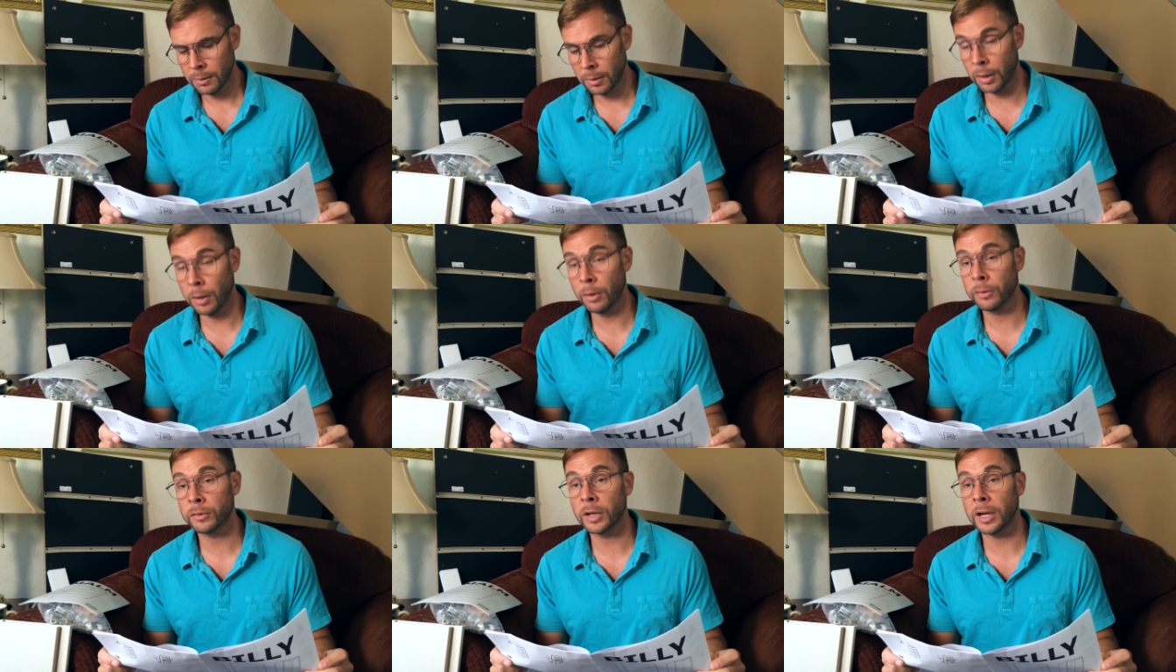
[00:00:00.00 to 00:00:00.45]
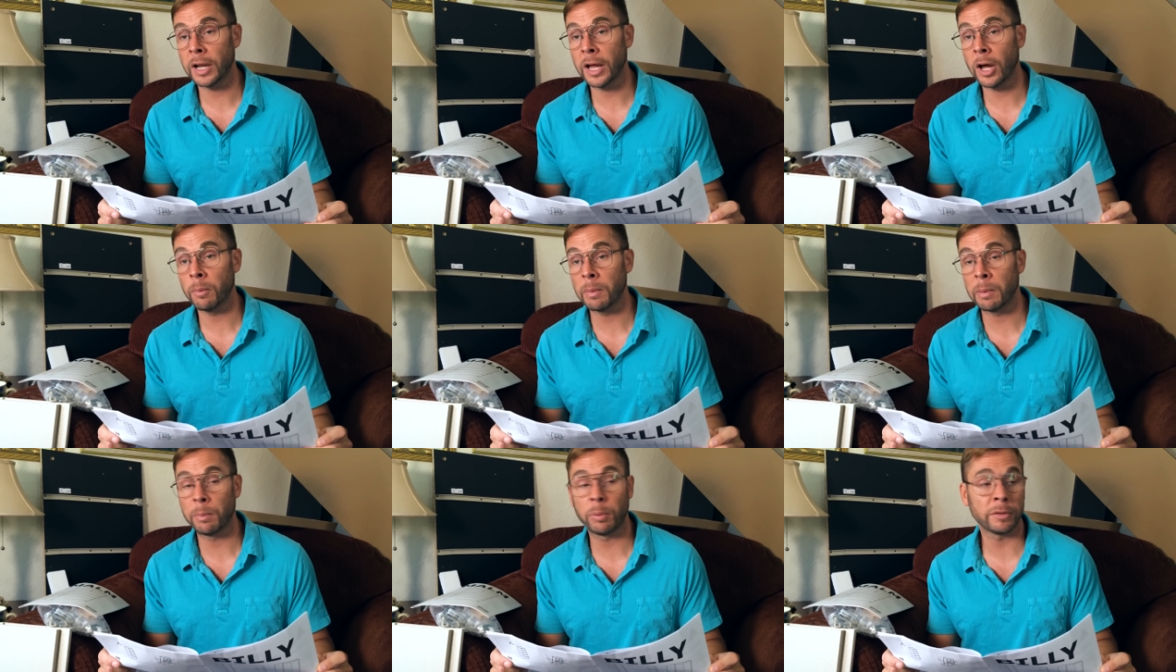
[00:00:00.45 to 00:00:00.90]
who's gonna
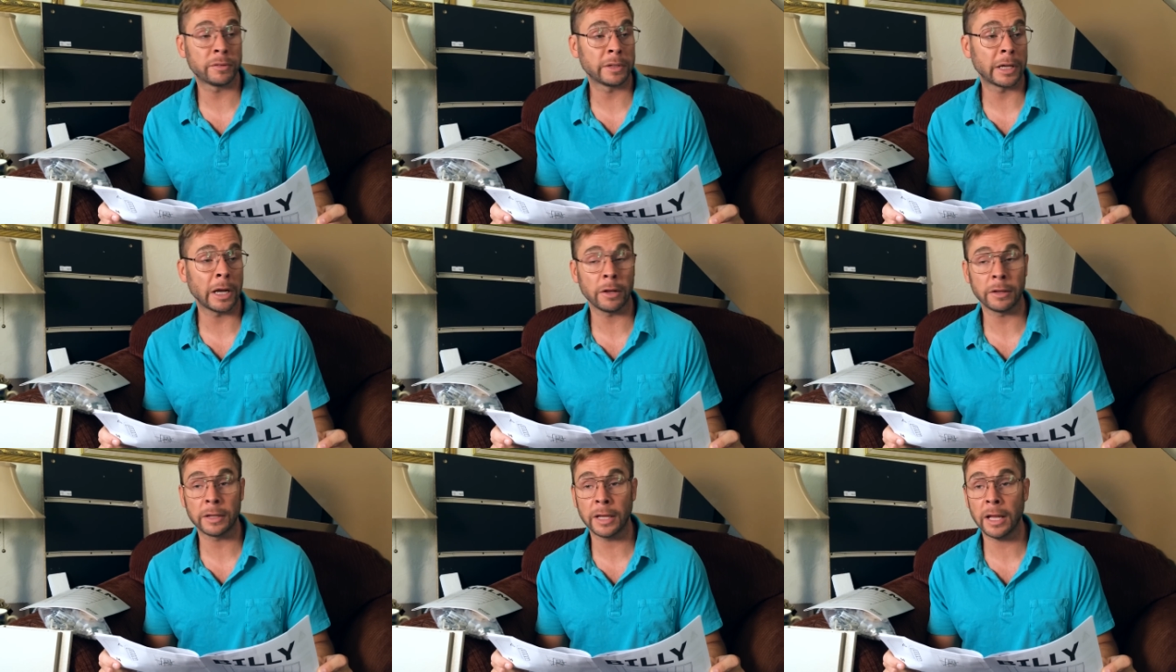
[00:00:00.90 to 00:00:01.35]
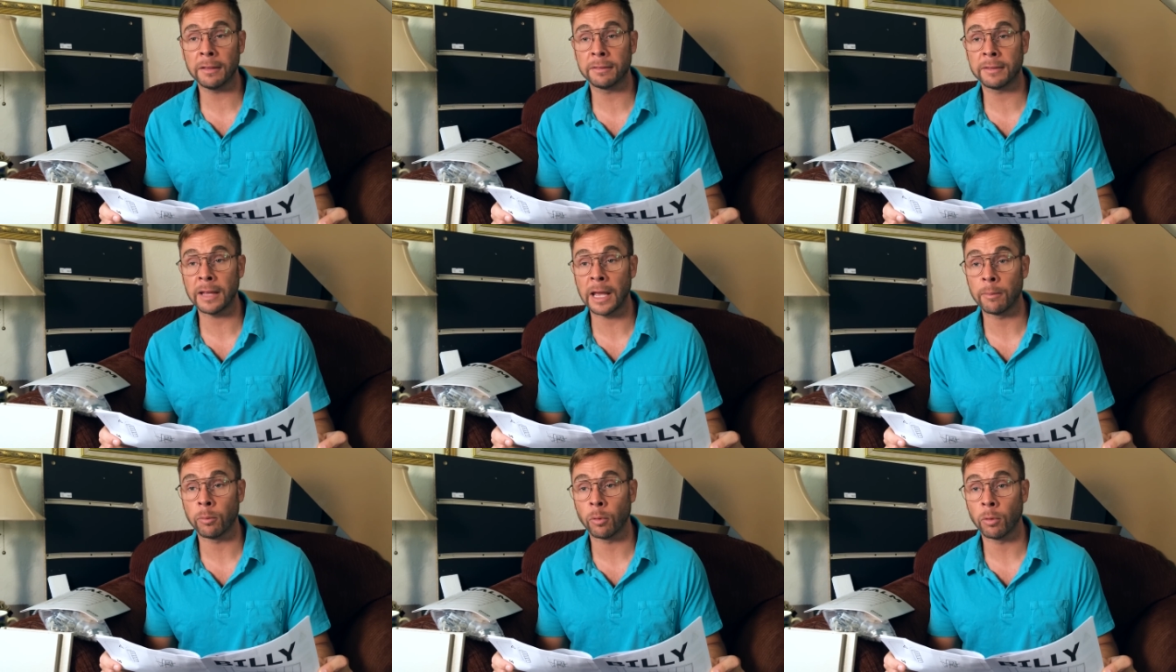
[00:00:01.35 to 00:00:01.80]
help me put together the end
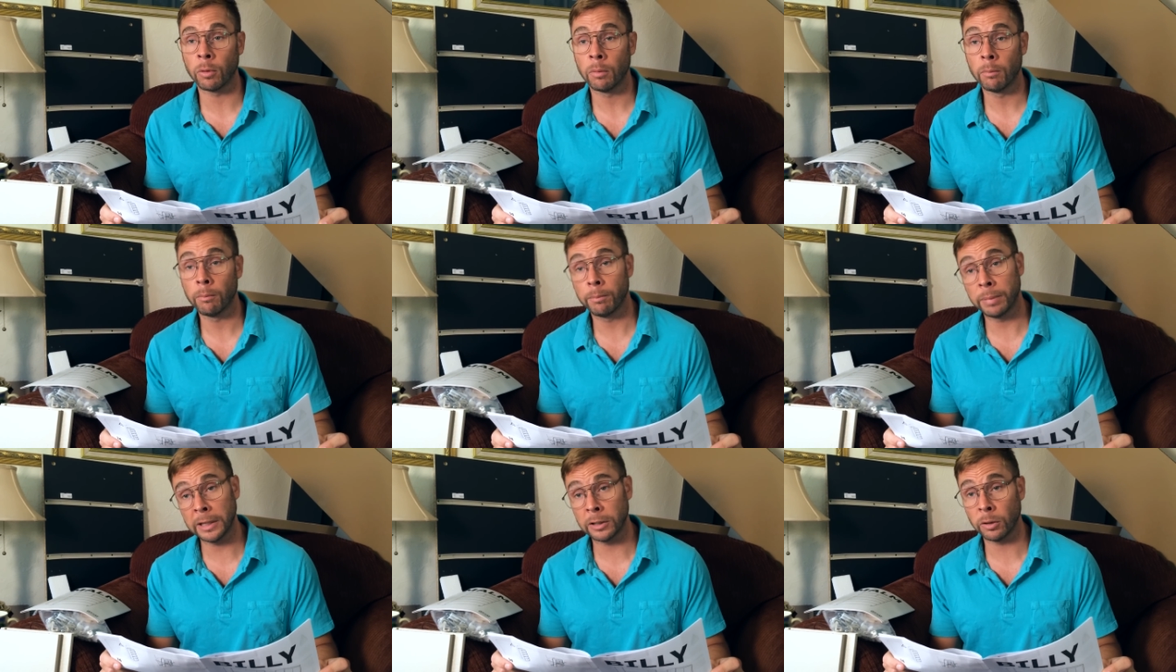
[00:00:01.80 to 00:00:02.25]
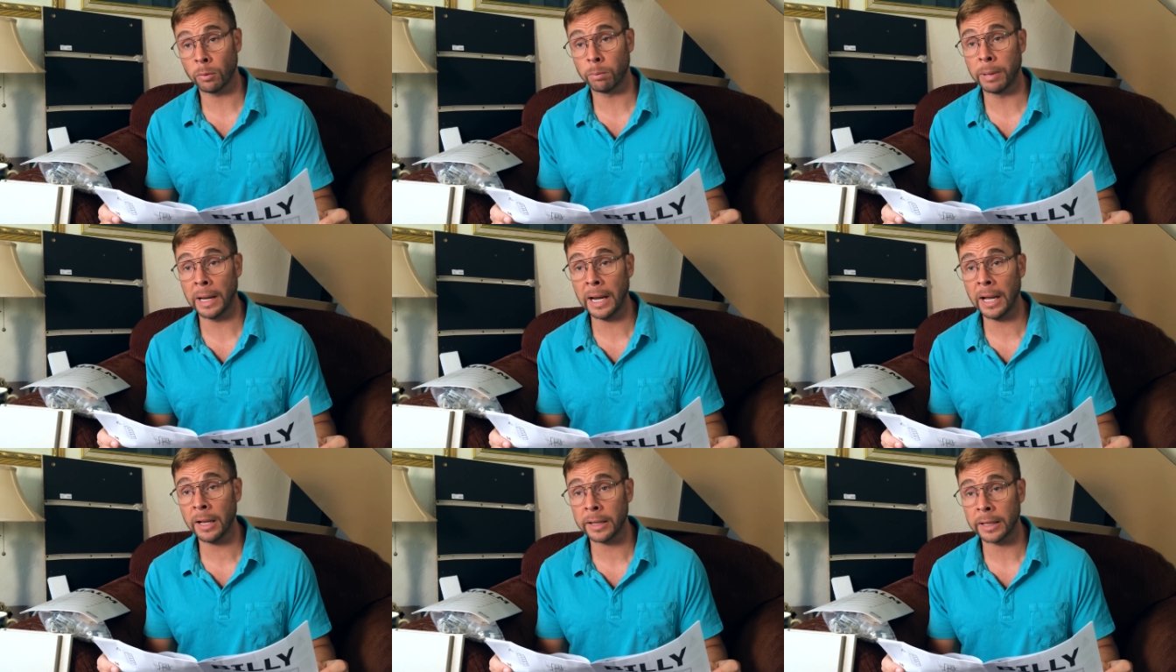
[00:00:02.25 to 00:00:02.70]
table? Beetle
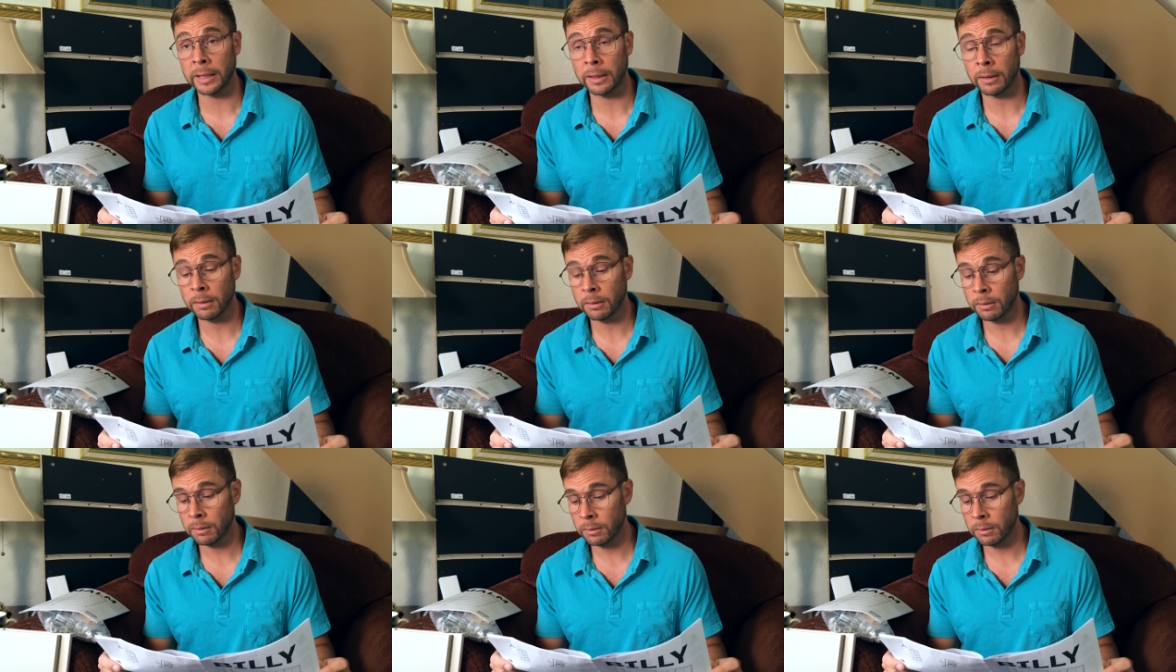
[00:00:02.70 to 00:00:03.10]
Bailey.